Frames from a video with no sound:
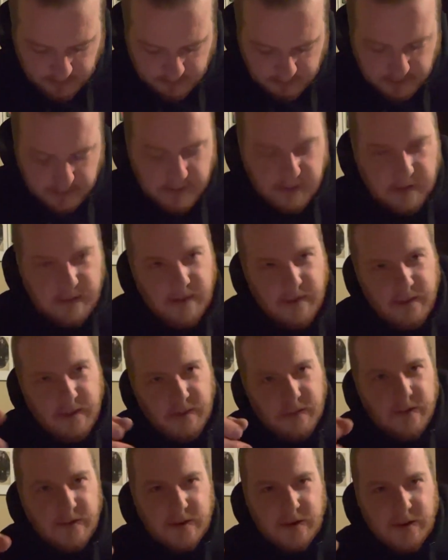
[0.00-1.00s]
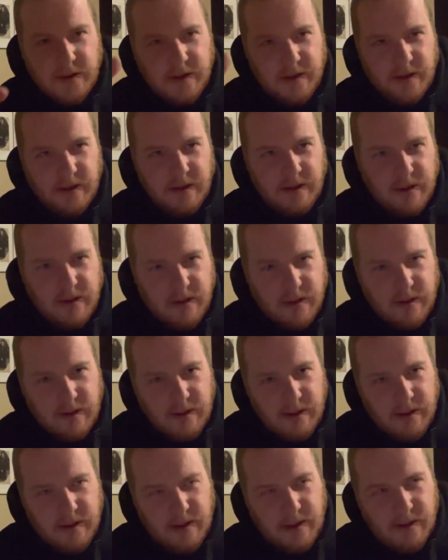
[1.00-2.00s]
But once again, the
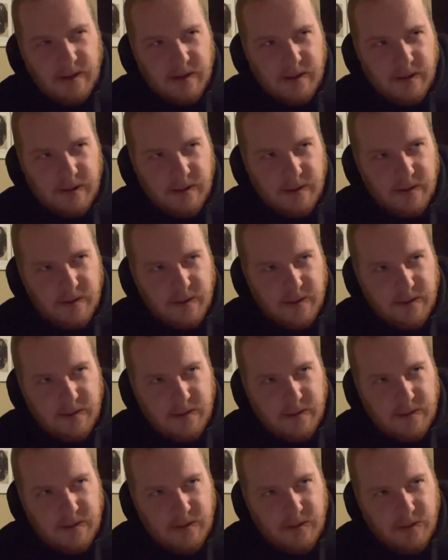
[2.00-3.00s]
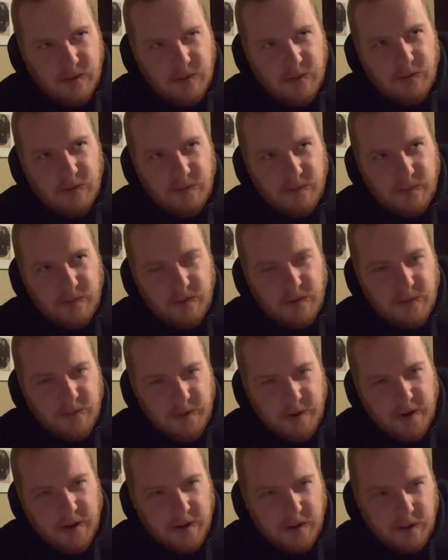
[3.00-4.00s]

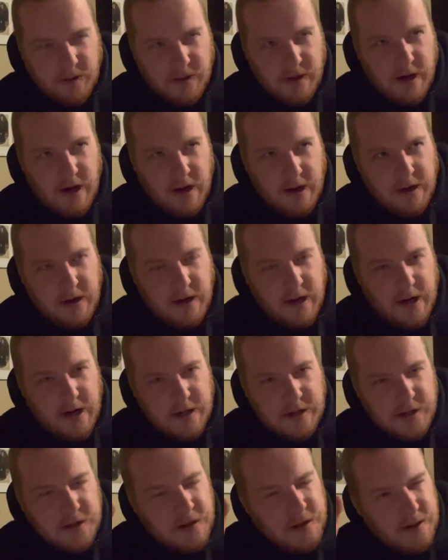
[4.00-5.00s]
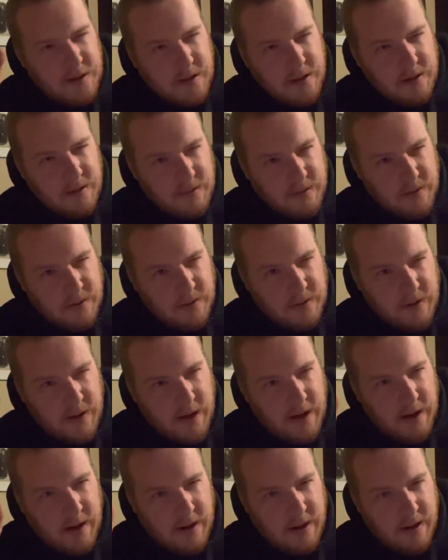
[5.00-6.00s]
Rumiko Takahashi didn't really
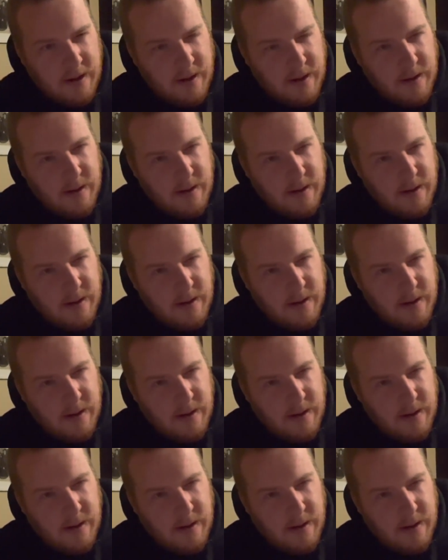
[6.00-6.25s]
write a